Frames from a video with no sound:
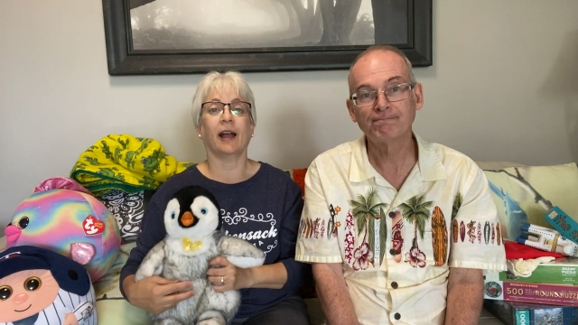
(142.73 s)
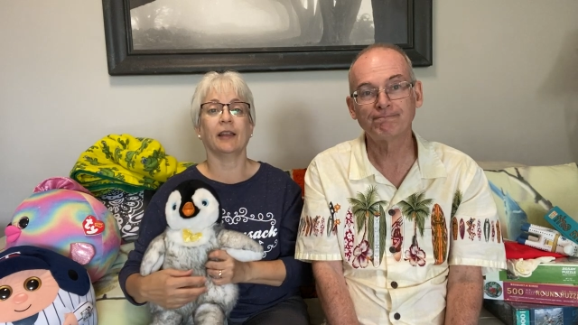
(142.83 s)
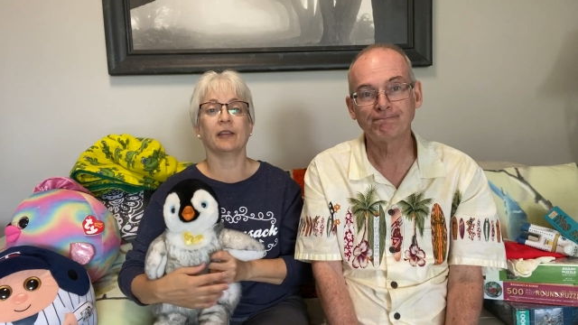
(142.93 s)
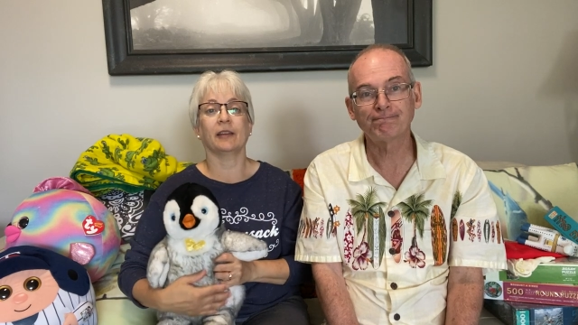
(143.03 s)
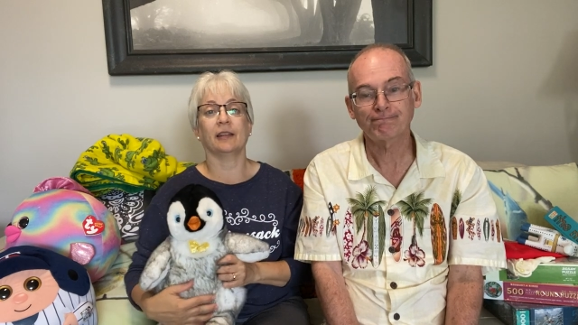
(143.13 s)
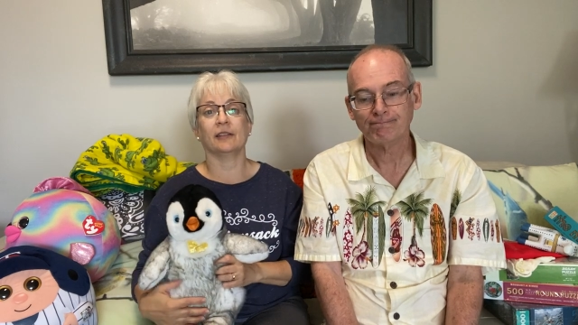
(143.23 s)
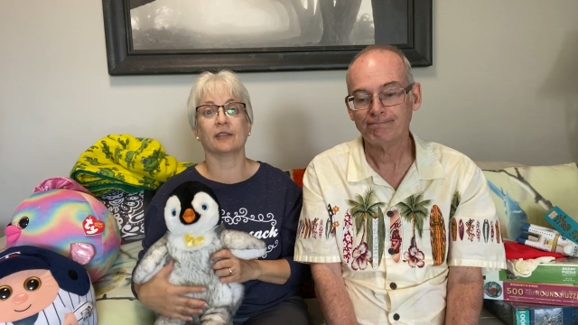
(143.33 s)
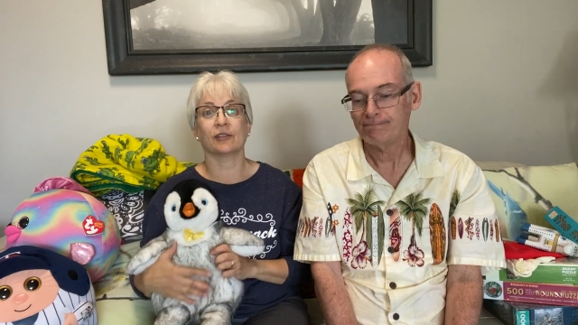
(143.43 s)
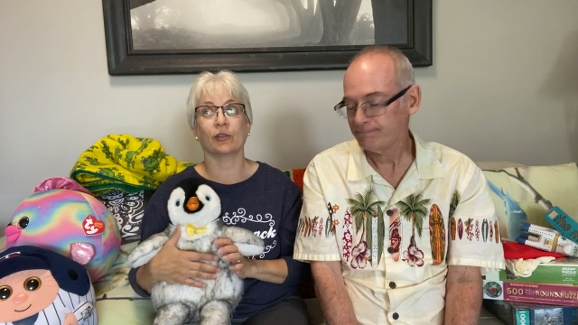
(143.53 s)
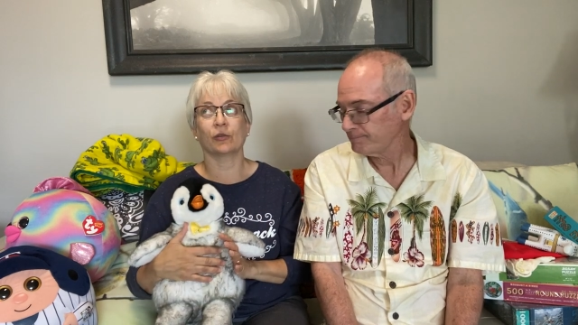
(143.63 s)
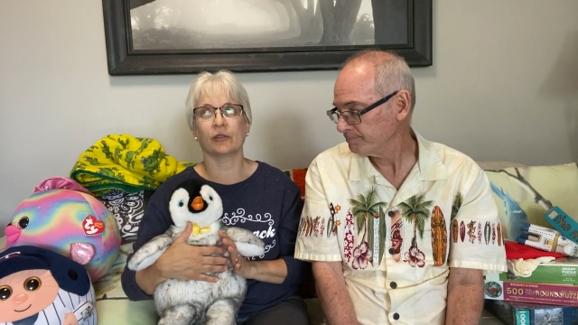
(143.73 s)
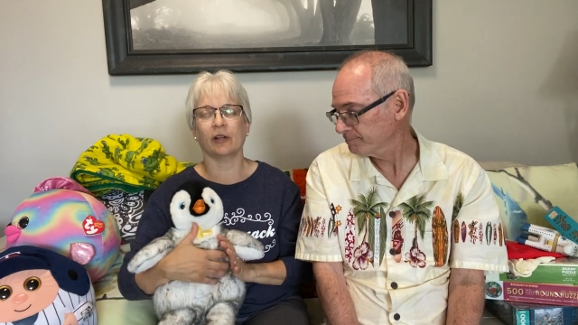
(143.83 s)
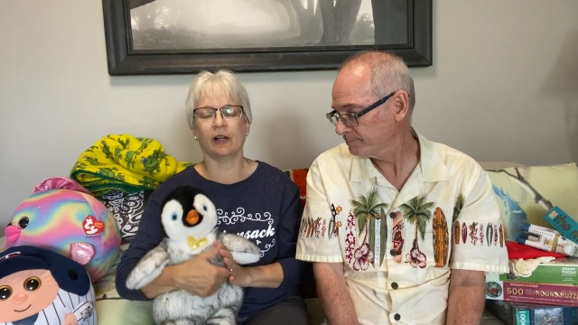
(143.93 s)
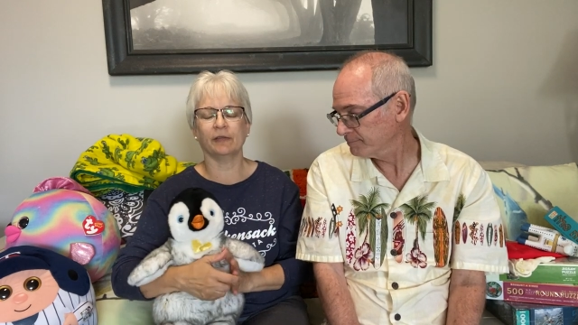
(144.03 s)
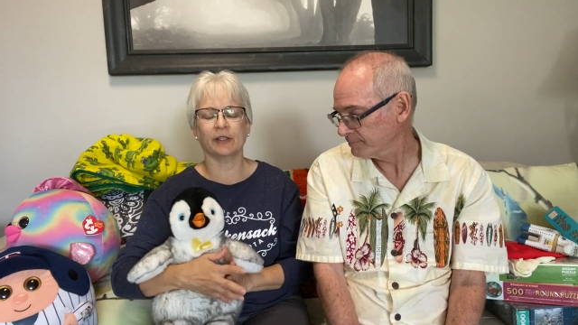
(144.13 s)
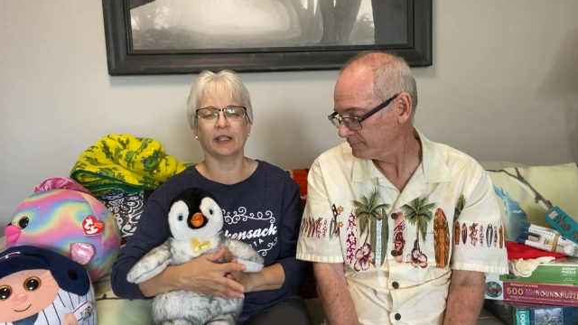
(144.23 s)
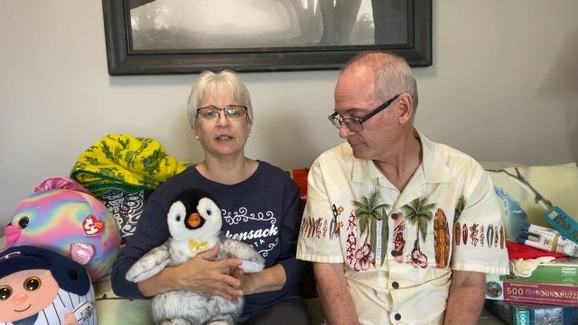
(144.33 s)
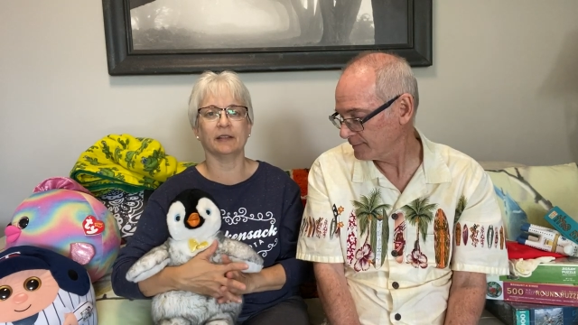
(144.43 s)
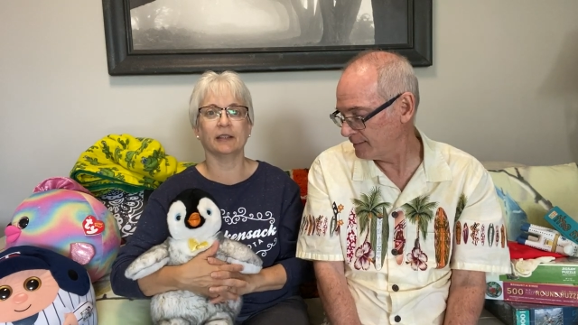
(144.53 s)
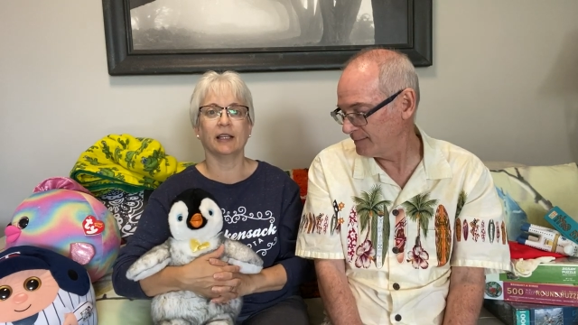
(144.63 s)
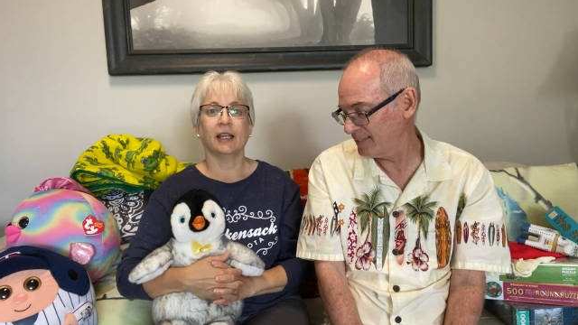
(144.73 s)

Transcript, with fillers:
Speaker 1: I think he's so soft and